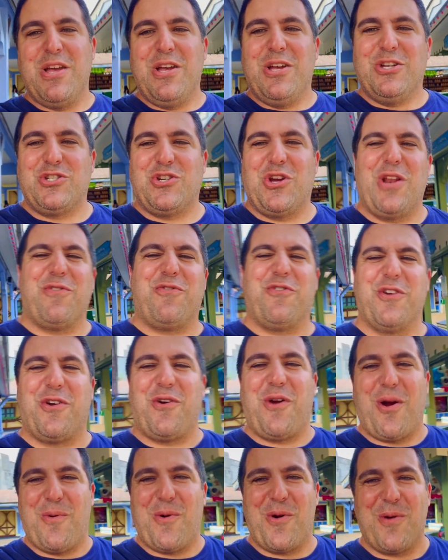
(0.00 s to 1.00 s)
Try to figure
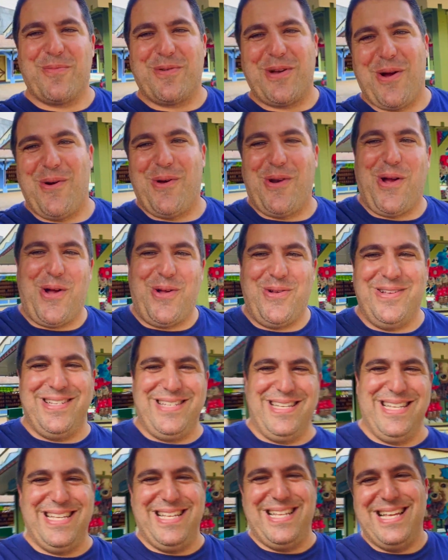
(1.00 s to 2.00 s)
out where I'm going all.
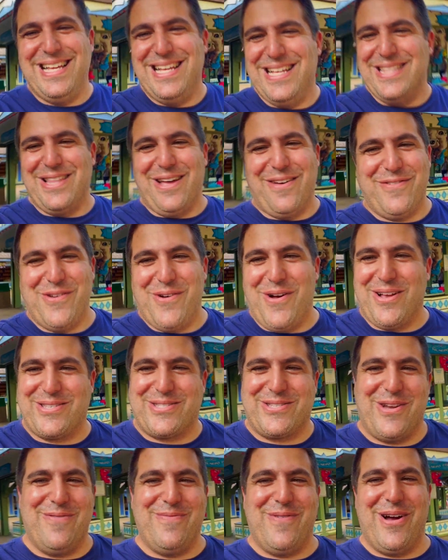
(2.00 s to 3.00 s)
Love you all
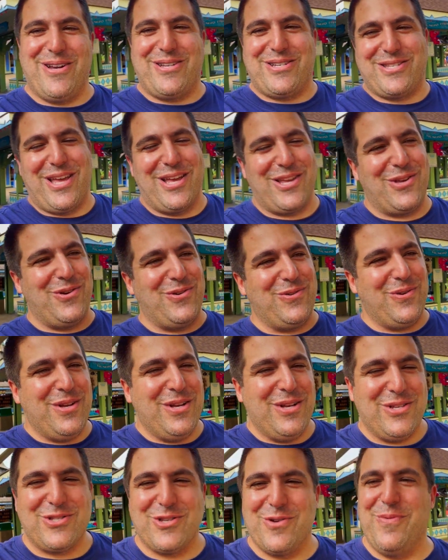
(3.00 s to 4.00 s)
so much. Thank you
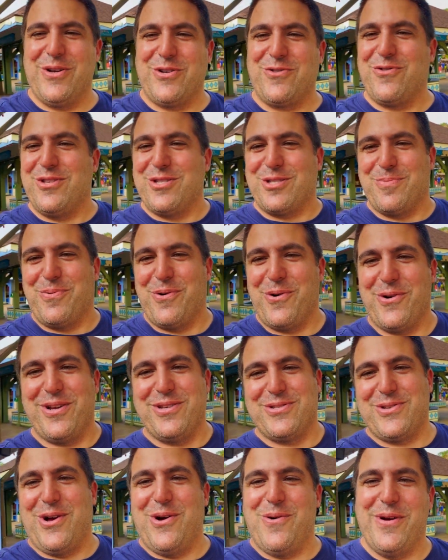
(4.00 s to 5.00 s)
so much for the support
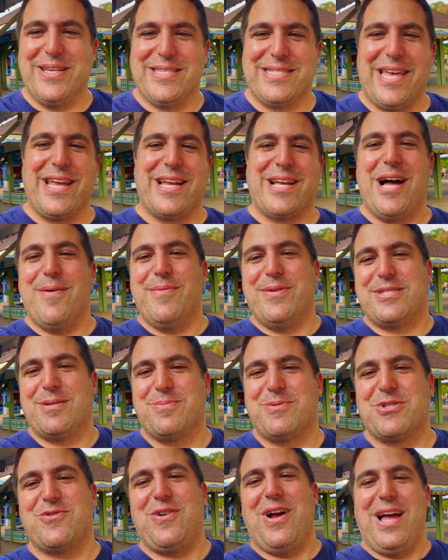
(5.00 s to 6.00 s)
as always. Like, comment,
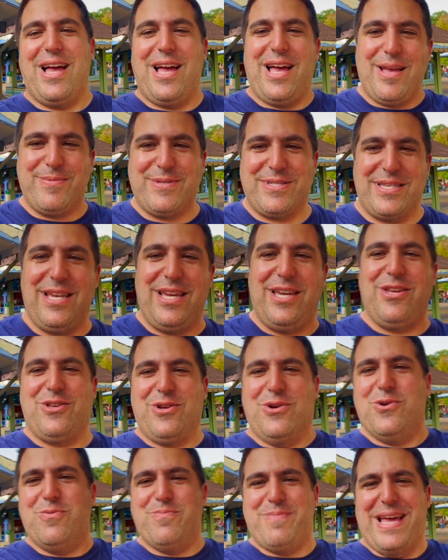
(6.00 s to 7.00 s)
subscribe. See
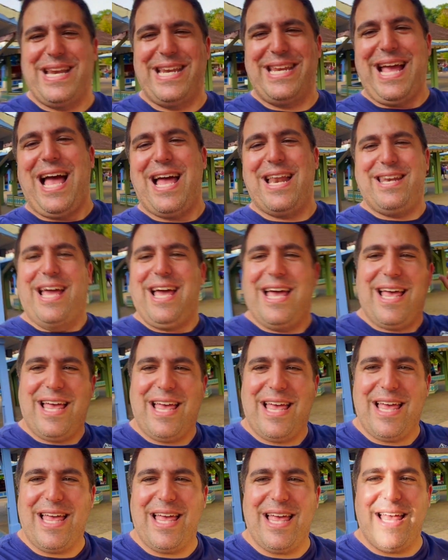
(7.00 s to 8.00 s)
you
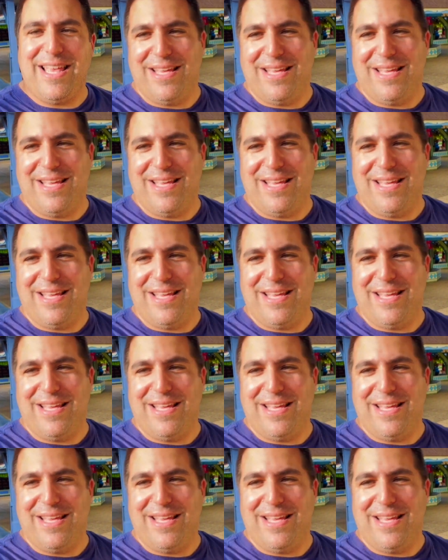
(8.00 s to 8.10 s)
mañana.